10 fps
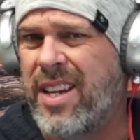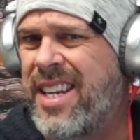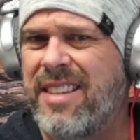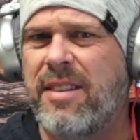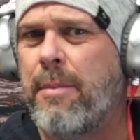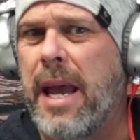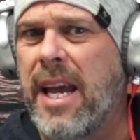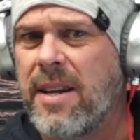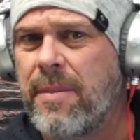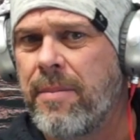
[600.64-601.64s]
or kiss a
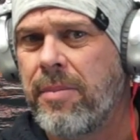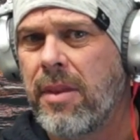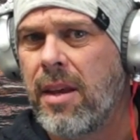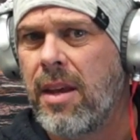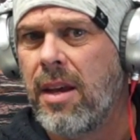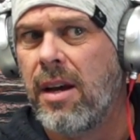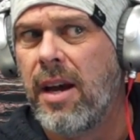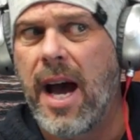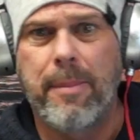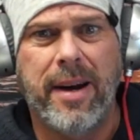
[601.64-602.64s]
man?
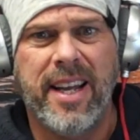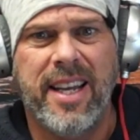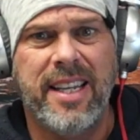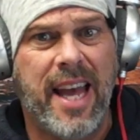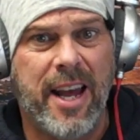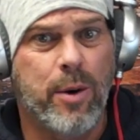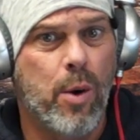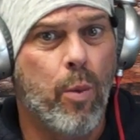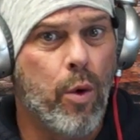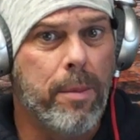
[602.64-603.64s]
How about a
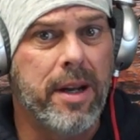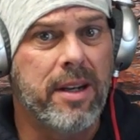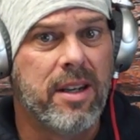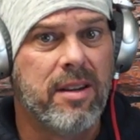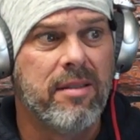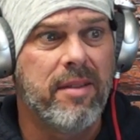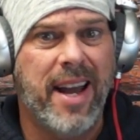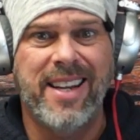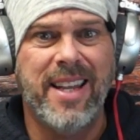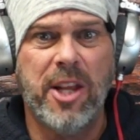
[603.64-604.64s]
hetero woman
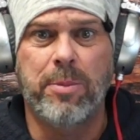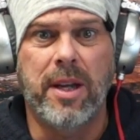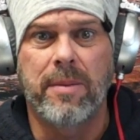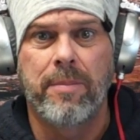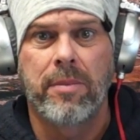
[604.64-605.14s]
and a lesbian?